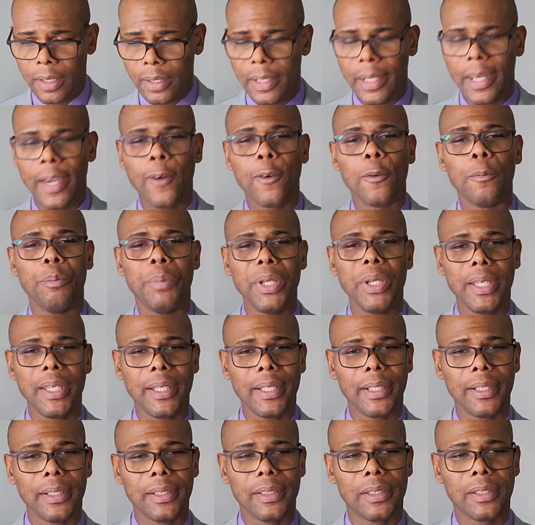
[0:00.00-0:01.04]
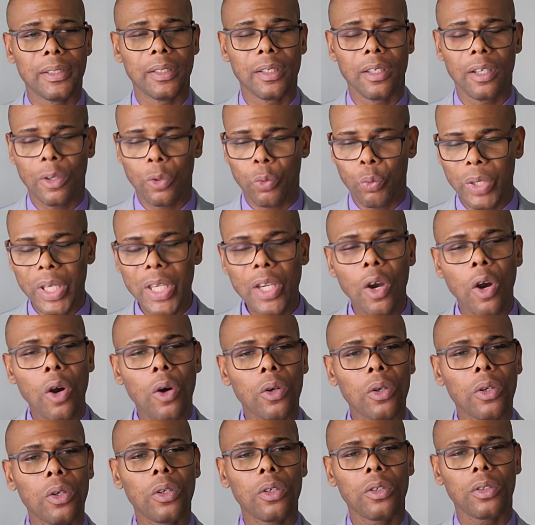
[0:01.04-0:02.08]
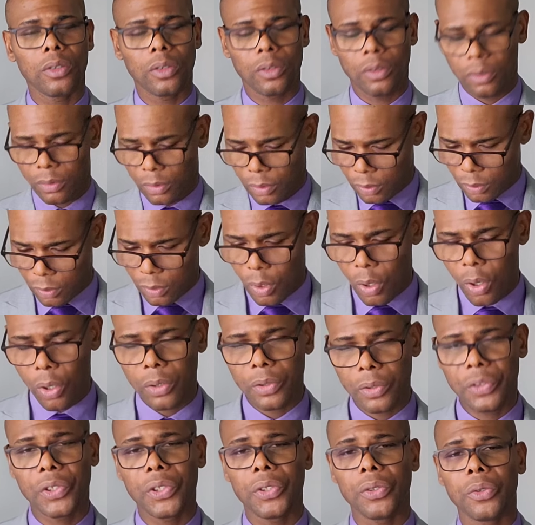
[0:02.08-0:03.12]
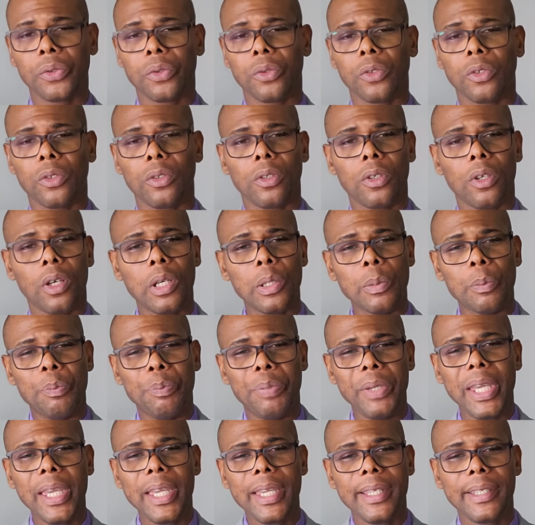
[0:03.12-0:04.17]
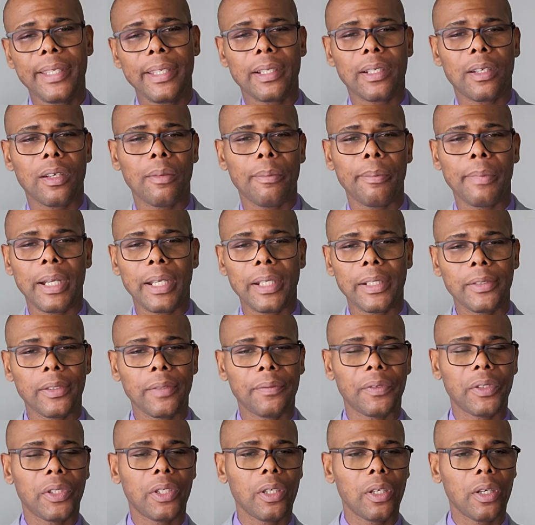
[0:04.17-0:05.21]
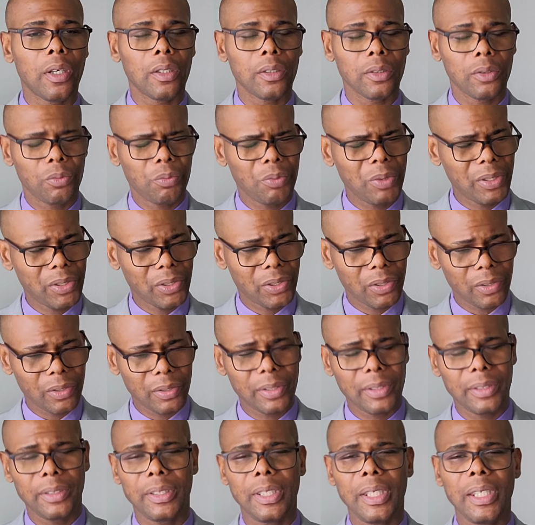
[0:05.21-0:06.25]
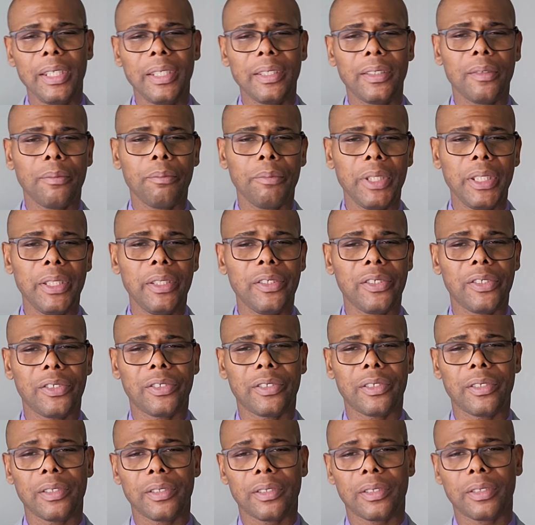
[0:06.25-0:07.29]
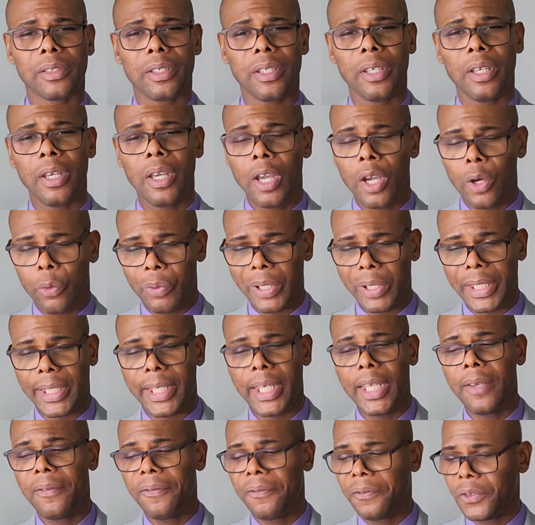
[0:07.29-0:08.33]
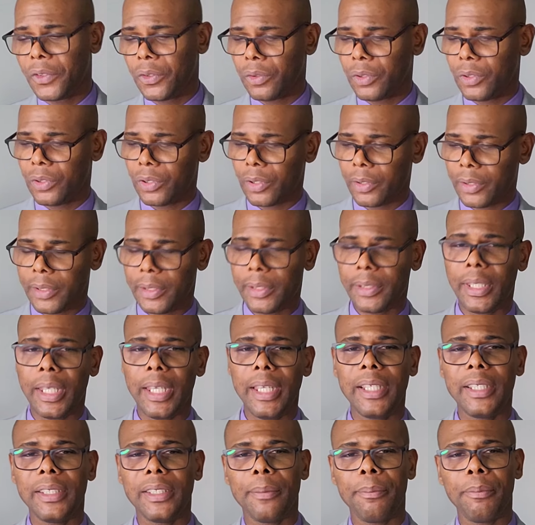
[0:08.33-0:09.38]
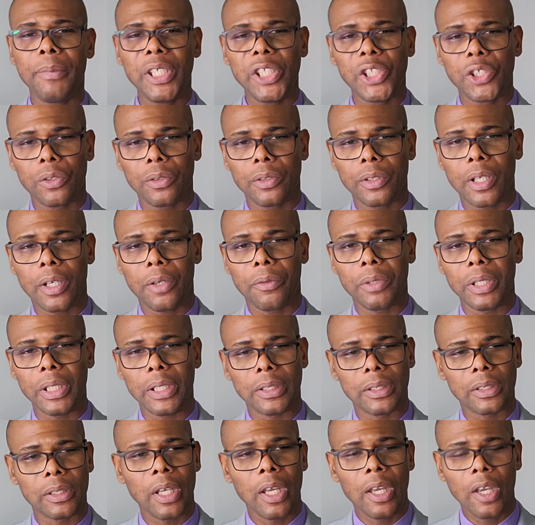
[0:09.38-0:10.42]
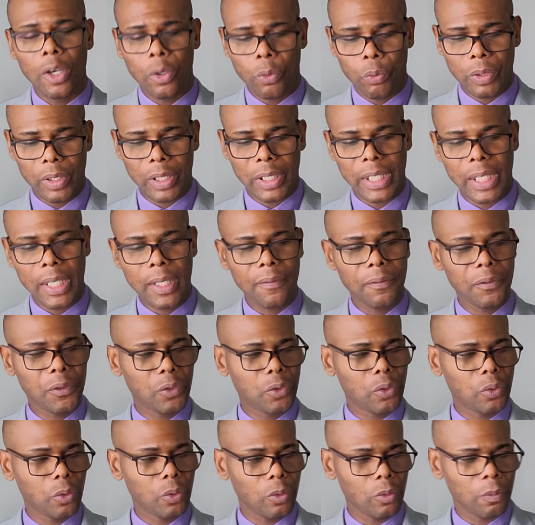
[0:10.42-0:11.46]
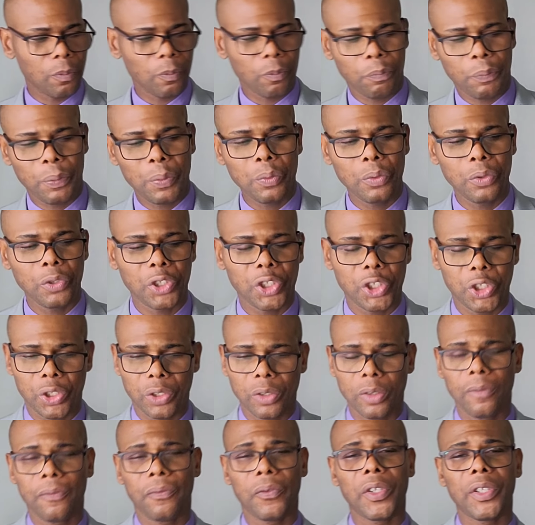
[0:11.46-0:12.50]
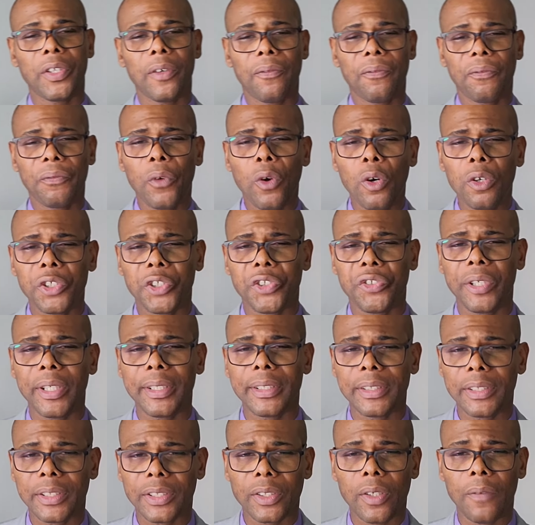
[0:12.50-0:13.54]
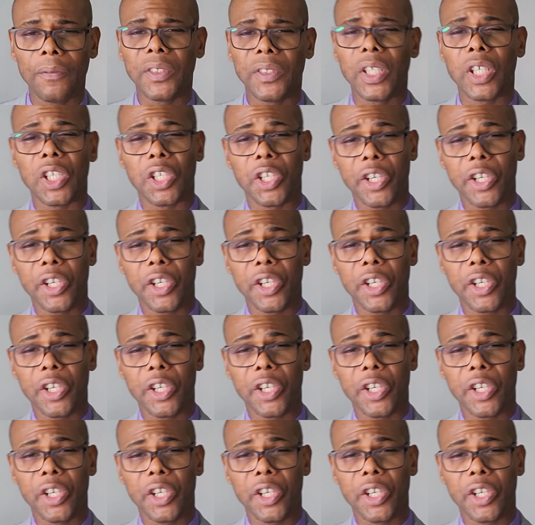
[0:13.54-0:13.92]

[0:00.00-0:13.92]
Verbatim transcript: They obeyed, and we all ought to obey the command of God. We sustain the ministers, we give to sustain the missionaries, we give to push for the furtherance of the